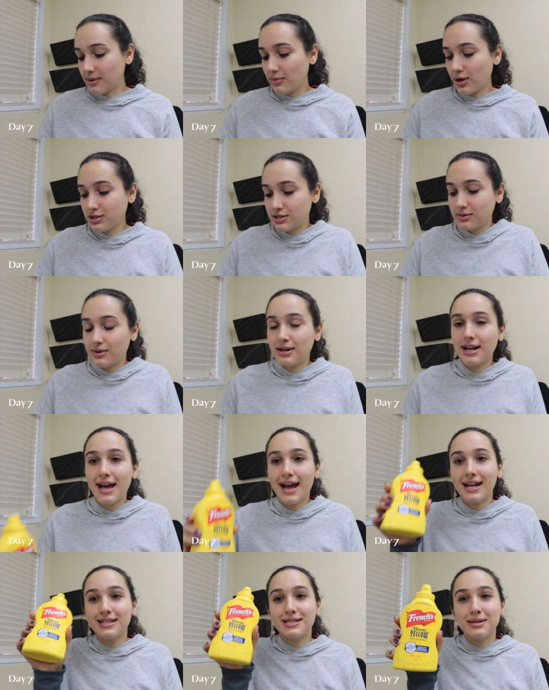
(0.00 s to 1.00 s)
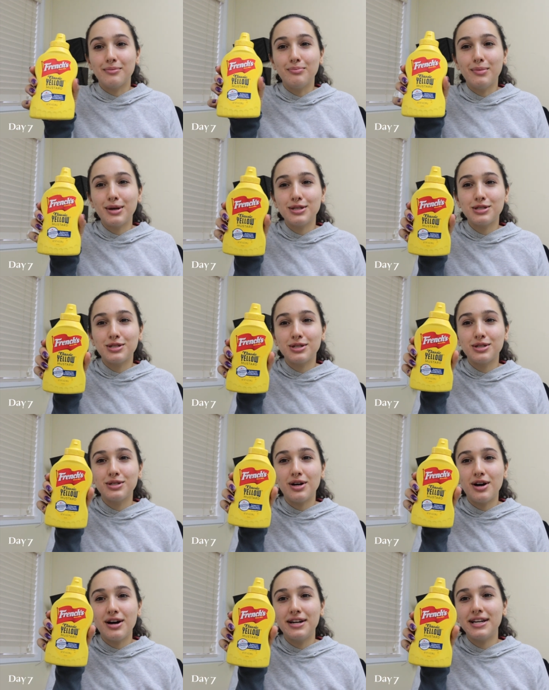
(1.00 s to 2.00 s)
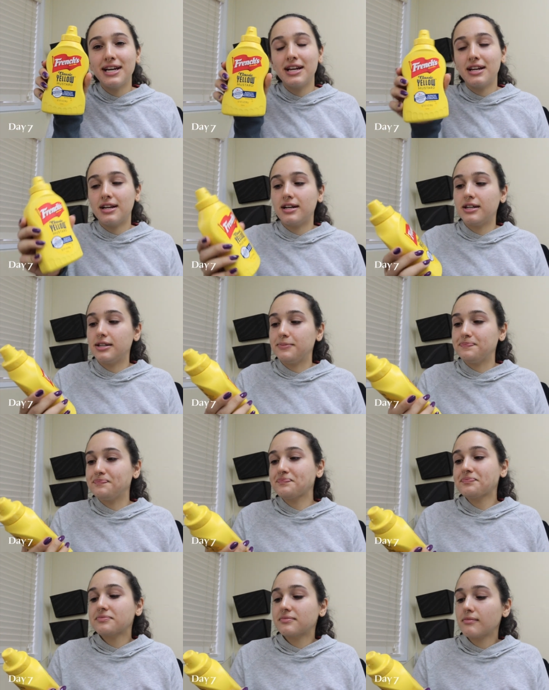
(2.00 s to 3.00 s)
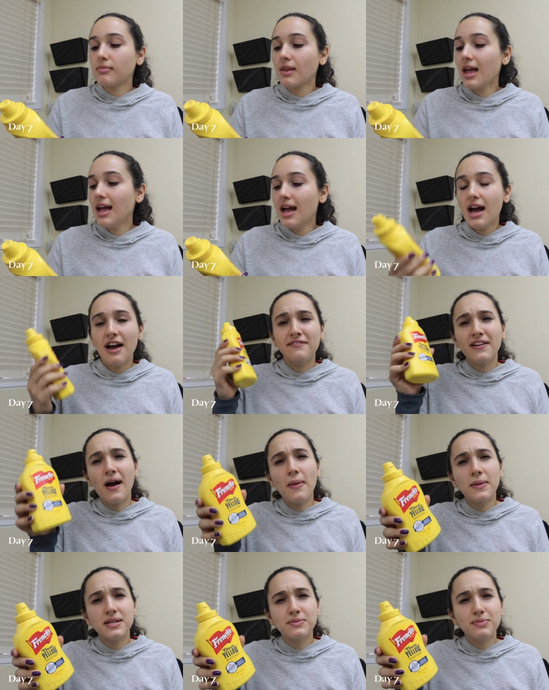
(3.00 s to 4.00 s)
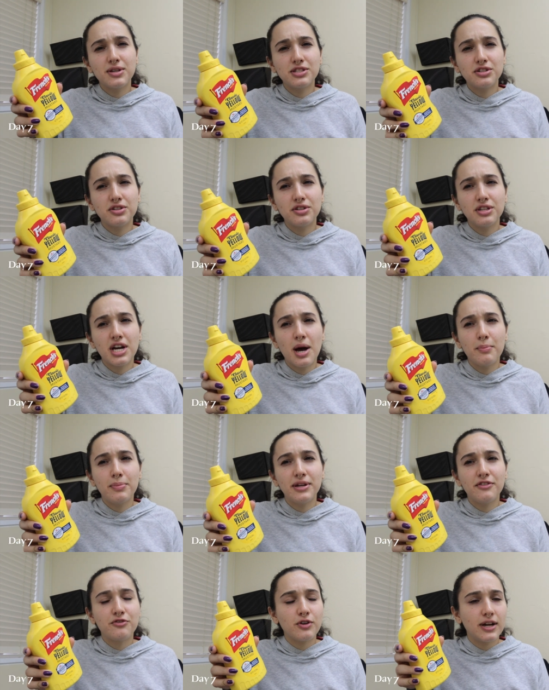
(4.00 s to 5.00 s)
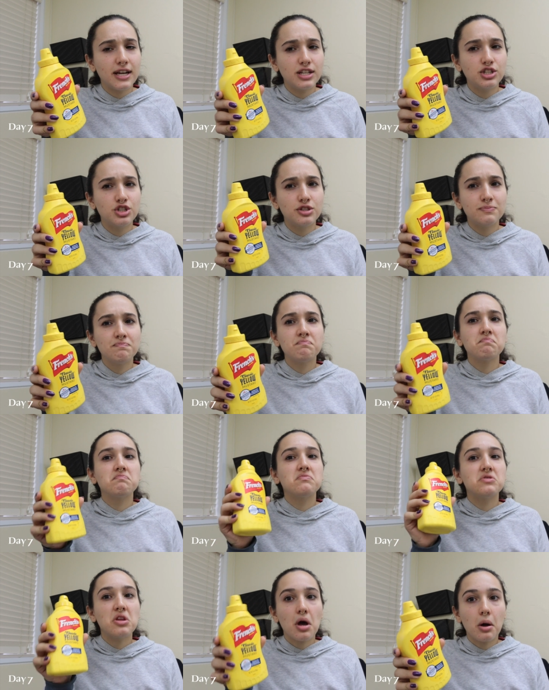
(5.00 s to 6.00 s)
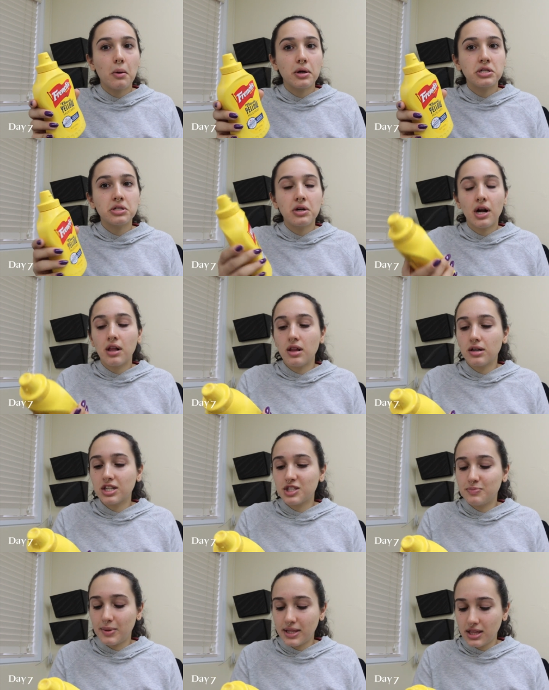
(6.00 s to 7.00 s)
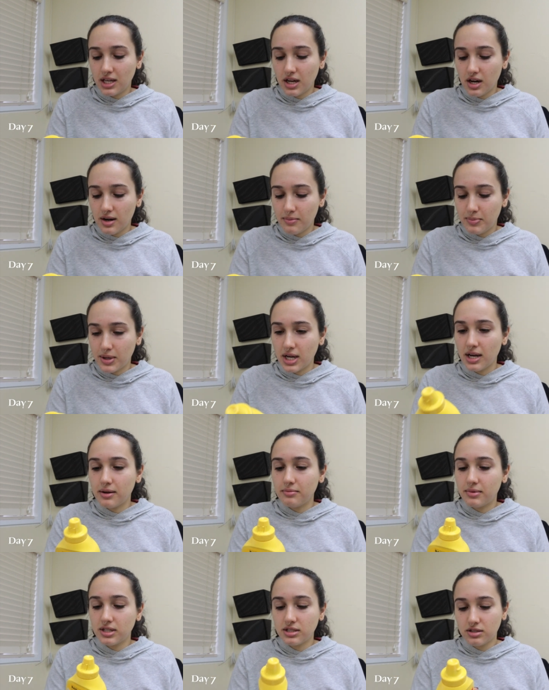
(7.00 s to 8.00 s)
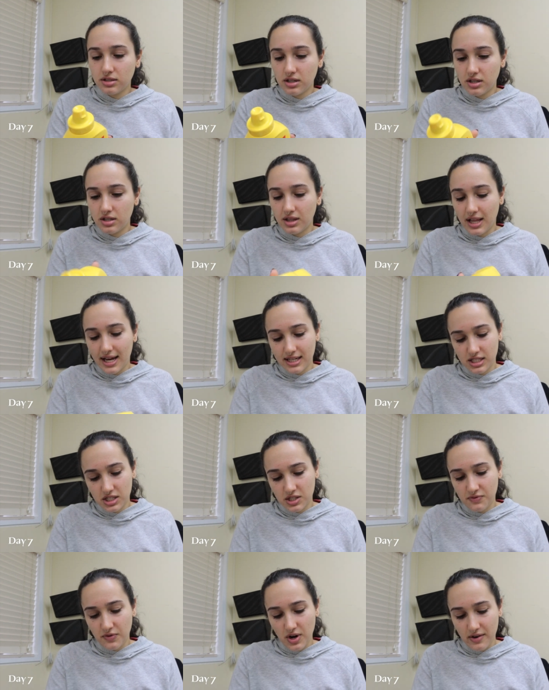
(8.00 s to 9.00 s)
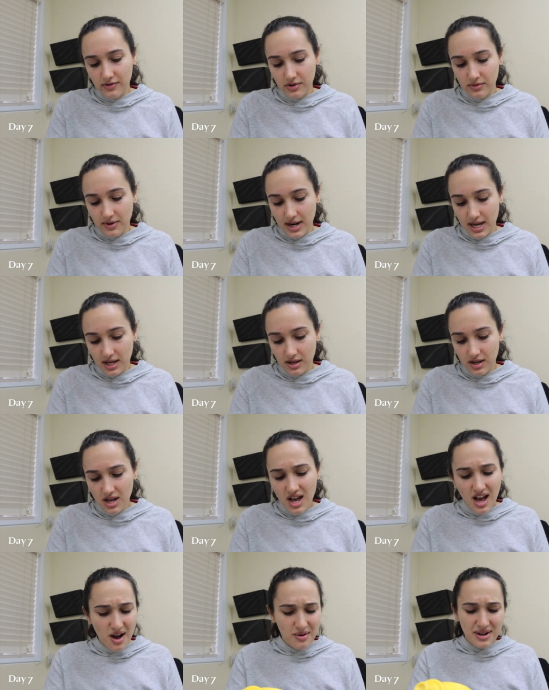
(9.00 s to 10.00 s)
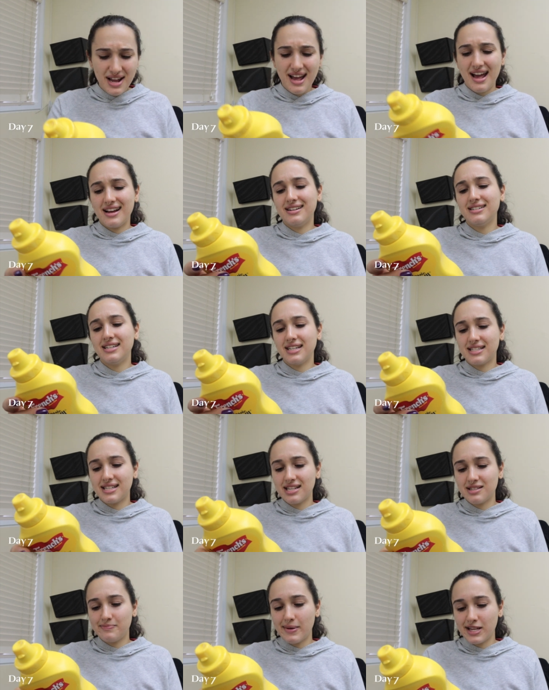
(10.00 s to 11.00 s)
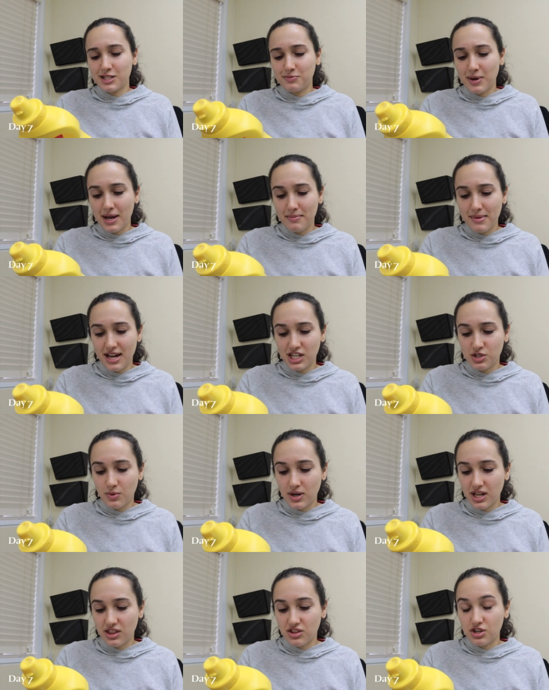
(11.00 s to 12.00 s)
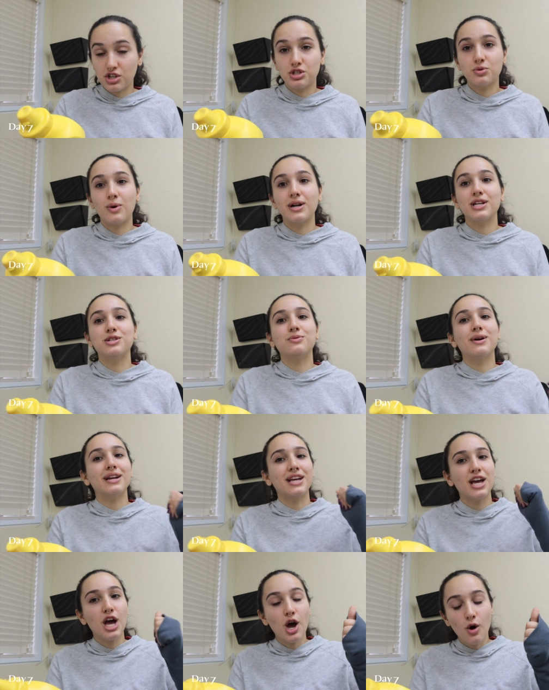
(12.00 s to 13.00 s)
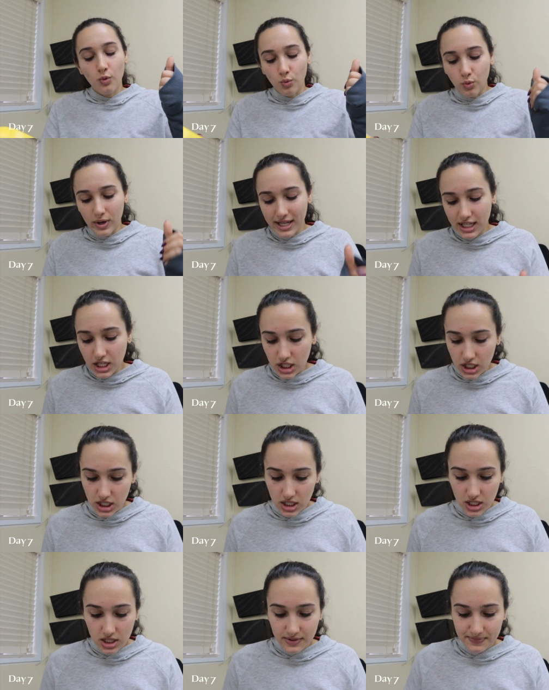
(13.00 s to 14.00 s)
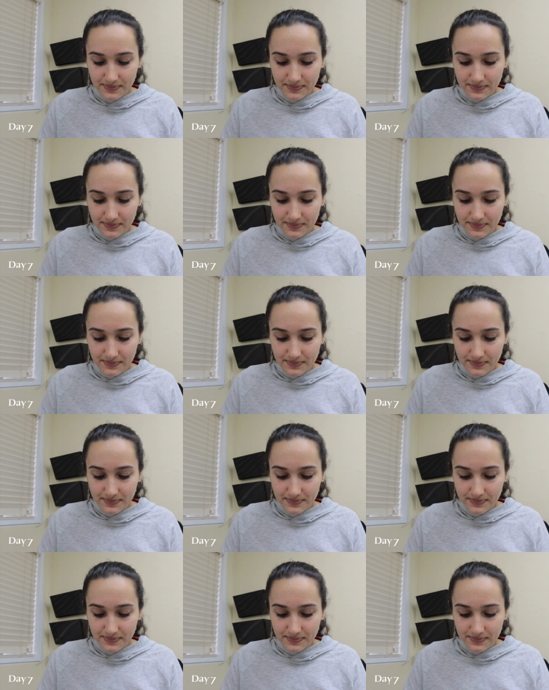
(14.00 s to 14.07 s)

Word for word: I'm also gonna add some mustard on it. Um, I found this mustard in the company fridge. Not quite sure how long it's been there, but mustard lasts forever, right? Oh yeah, it says best by May 23rd, 2020. We good.